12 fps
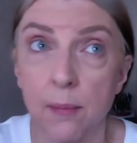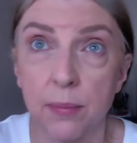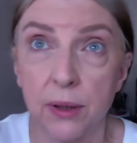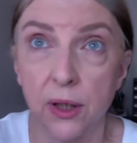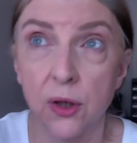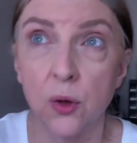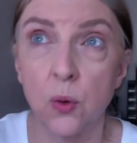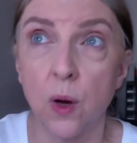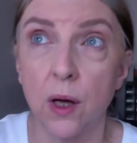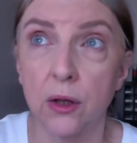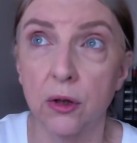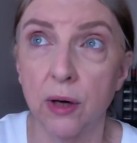blue,
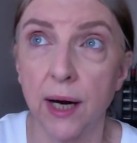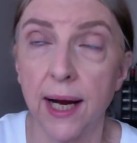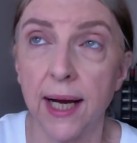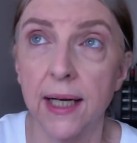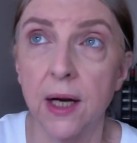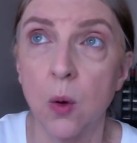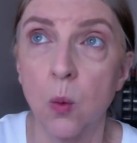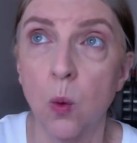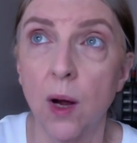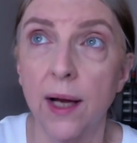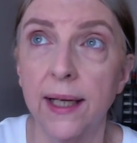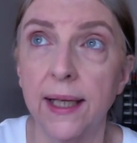a gray, a
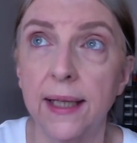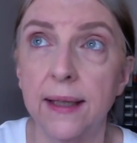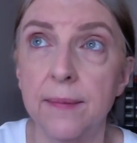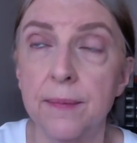white,